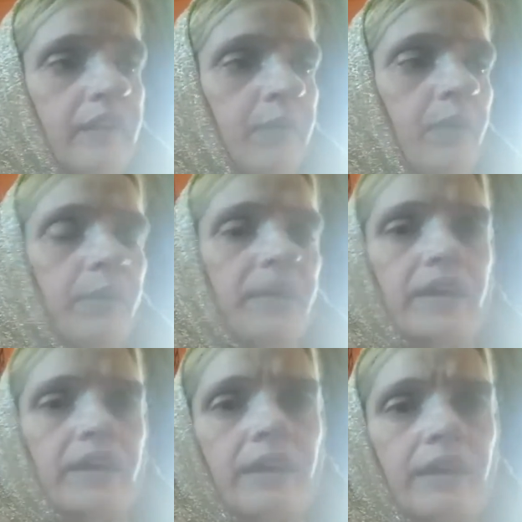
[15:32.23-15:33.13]
And we'll be
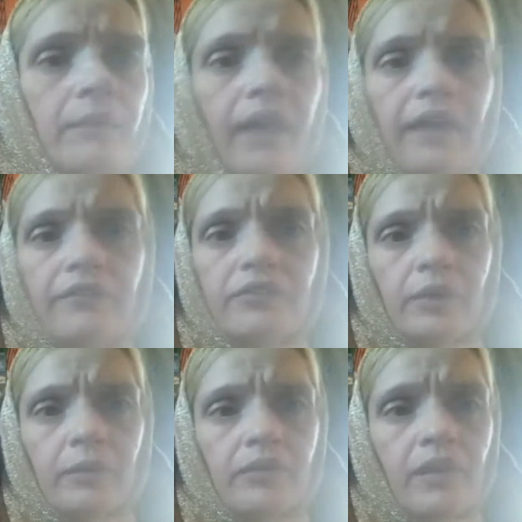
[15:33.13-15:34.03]
hitting up live
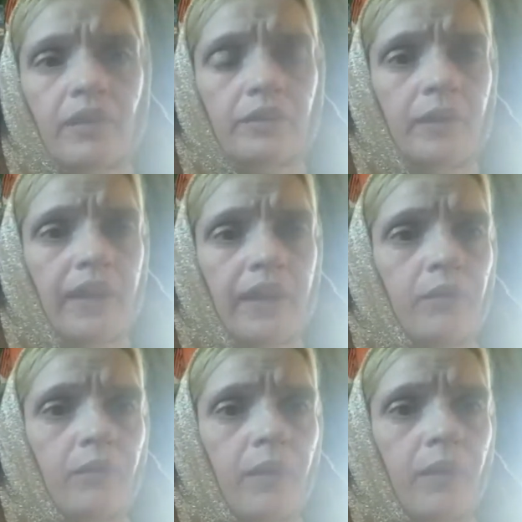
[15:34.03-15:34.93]
streams along the way.
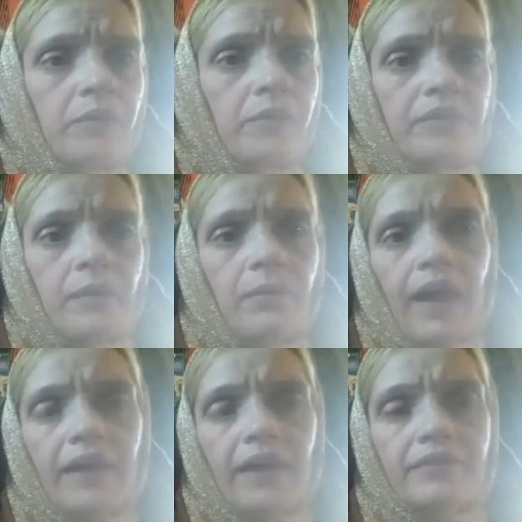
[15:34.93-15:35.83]
Whoever is up
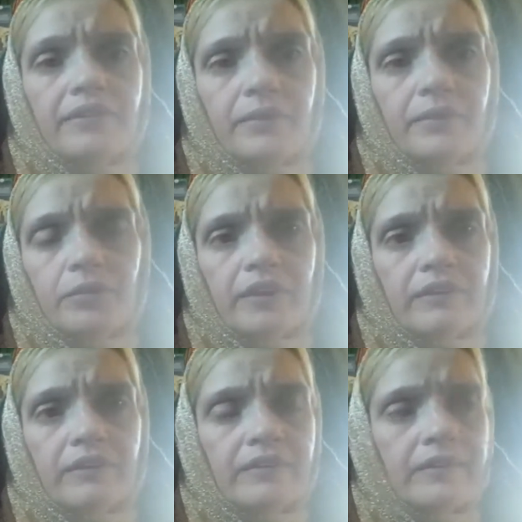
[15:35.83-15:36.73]
live
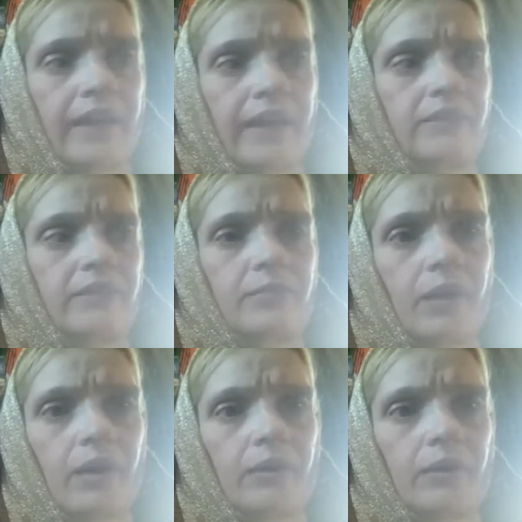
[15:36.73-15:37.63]
between today and
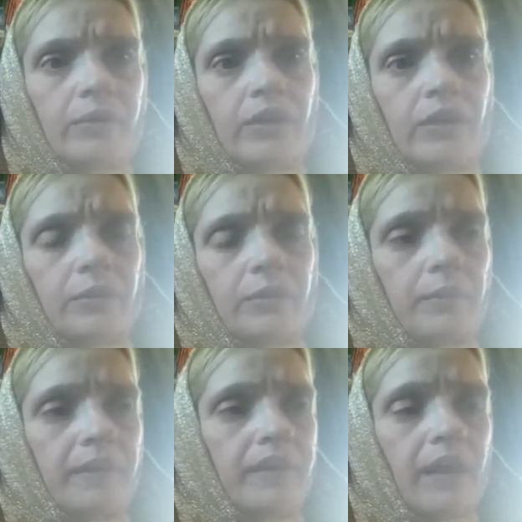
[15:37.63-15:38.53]
tomorrow will
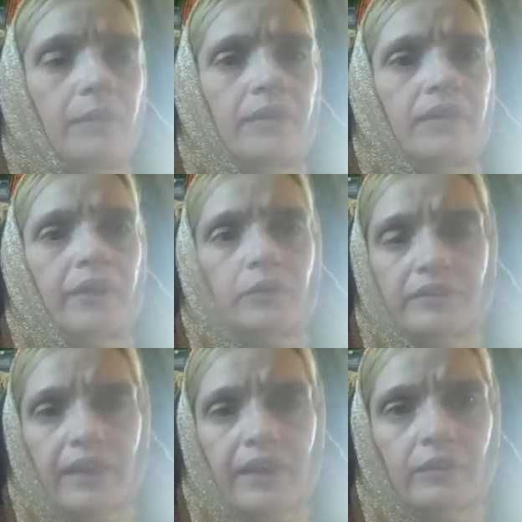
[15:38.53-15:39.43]
be coming, like
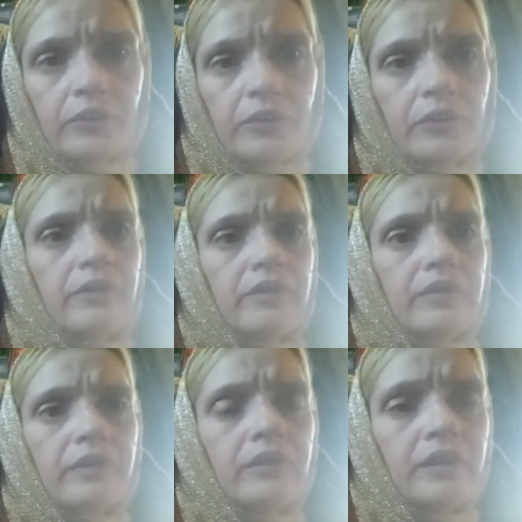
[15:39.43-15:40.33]
Recycle Dudes
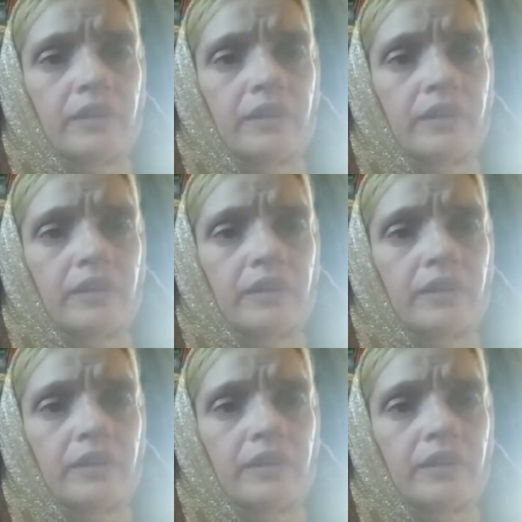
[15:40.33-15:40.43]
and